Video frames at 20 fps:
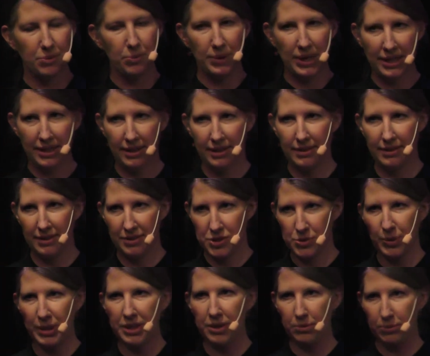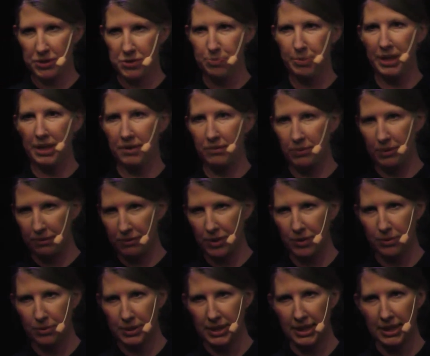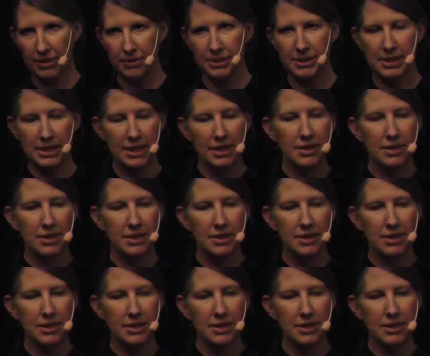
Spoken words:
When Sweden was being reviewed now.